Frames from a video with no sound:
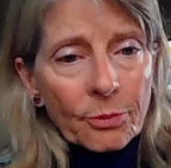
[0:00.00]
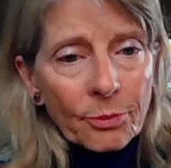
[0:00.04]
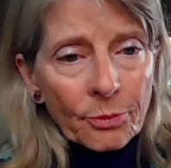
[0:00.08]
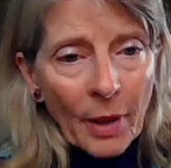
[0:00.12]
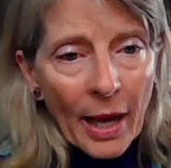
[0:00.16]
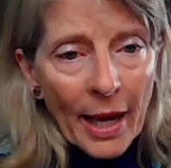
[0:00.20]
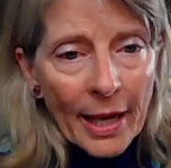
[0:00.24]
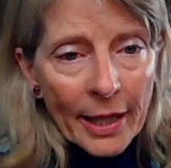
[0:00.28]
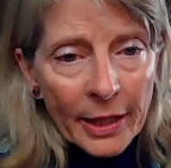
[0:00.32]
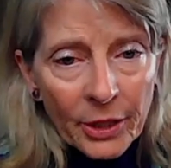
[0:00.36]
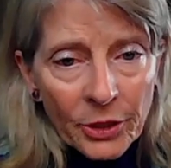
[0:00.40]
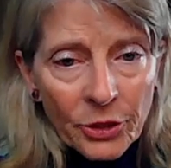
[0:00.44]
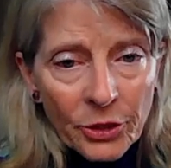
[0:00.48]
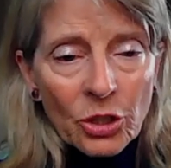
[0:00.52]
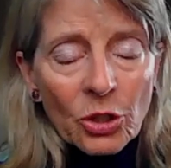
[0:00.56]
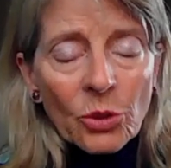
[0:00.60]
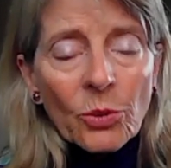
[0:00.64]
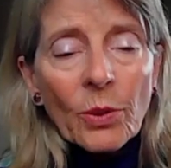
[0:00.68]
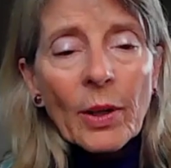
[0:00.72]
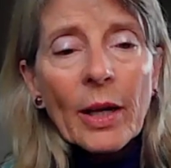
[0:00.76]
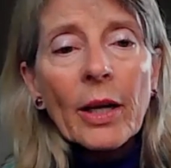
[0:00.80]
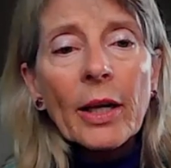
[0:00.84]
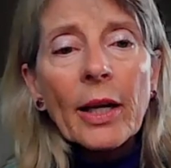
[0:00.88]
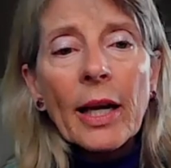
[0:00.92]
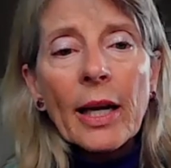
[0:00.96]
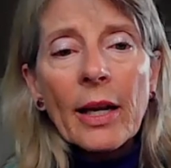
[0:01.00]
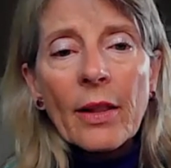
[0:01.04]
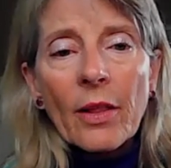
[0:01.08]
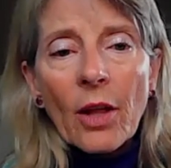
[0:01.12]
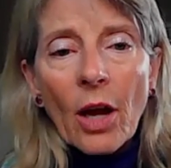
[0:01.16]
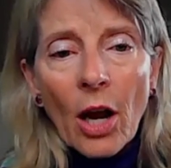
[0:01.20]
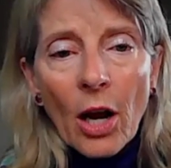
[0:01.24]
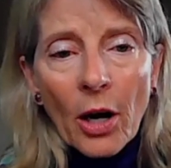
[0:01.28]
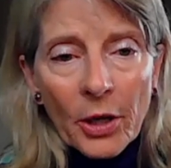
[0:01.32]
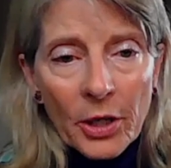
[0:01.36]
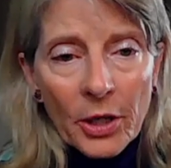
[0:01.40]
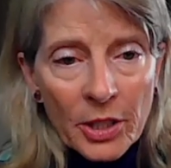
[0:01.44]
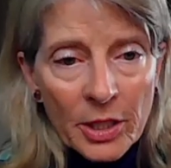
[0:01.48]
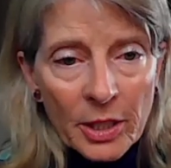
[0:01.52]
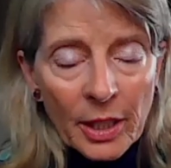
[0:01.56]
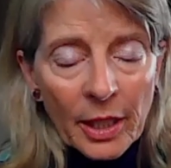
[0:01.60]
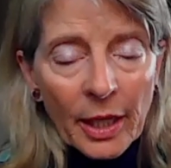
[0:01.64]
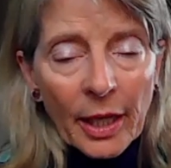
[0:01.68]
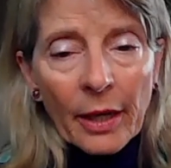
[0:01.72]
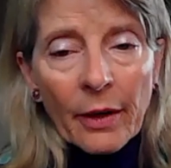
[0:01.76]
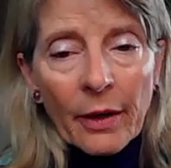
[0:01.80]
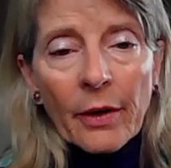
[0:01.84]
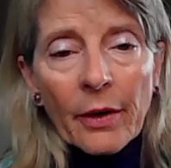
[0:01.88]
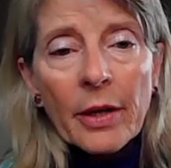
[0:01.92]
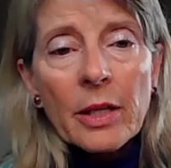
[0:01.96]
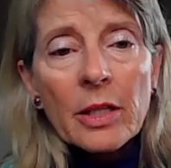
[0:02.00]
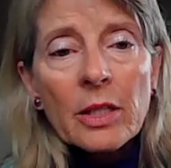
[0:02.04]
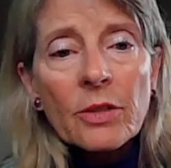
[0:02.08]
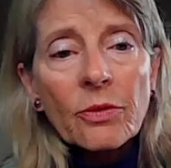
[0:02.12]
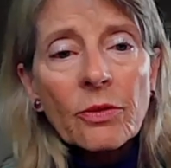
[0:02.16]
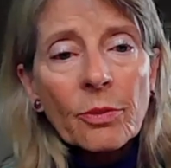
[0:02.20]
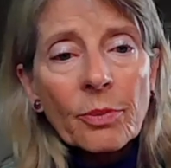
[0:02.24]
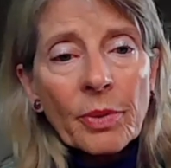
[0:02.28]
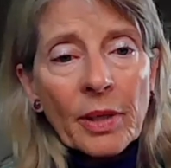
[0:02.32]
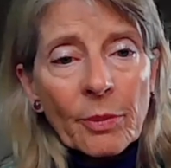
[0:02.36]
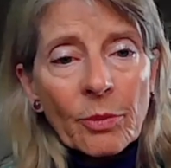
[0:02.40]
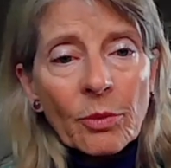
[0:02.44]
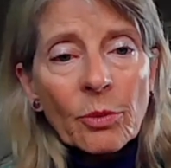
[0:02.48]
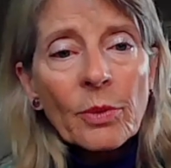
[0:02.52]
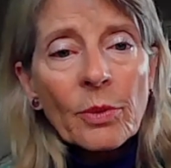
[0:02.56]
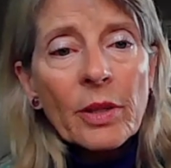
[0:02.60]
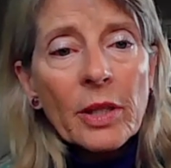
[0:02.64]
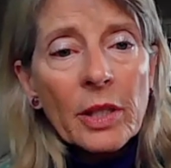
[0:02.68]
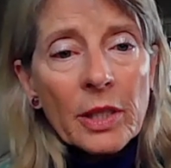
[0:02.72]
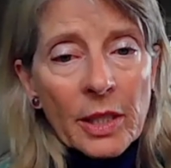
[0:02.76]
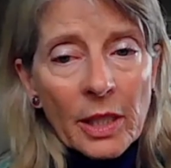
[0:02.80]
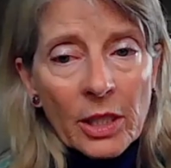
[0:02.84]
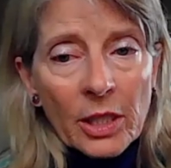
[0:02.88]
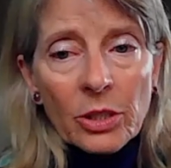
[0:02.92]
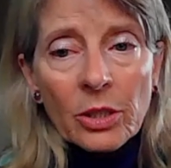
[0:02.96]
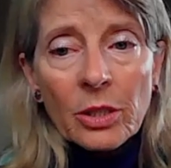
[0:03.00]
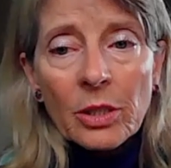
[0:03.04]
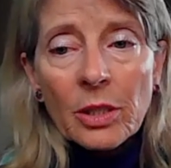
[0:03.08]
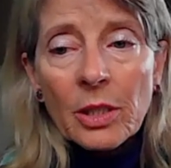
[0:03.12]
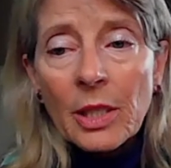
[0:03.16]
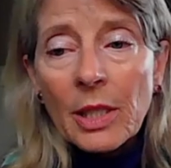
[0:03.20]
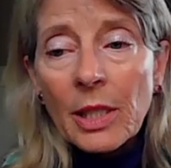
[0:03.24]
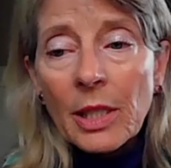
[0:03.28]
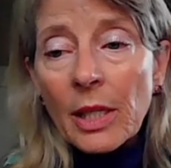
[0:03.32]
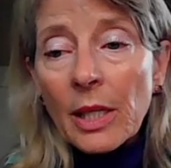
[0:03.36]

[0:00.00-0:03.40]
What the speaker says: Pioneer Square, kind of the hardest hit areas for people with addiction,